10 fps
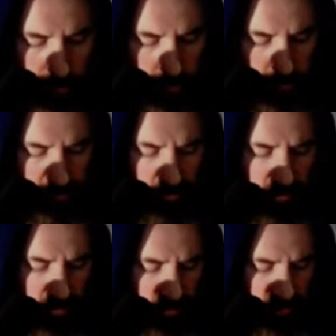It's hard
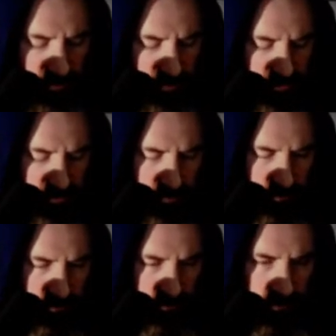without a pick, holy cow.
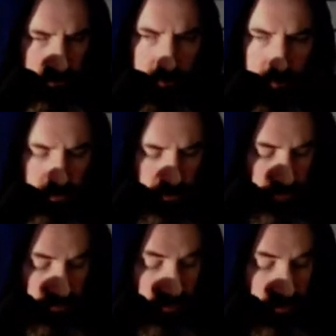
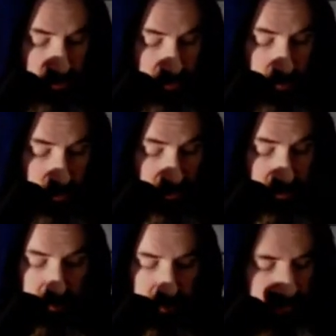So that guy there would be like your
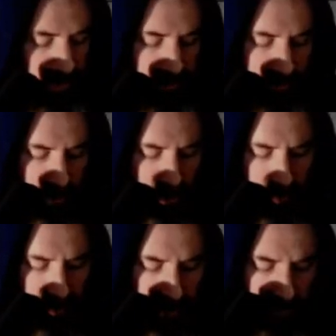standard dominant
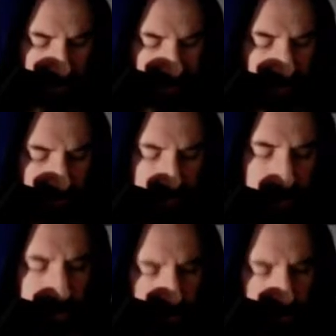kind of move, that kind of funk.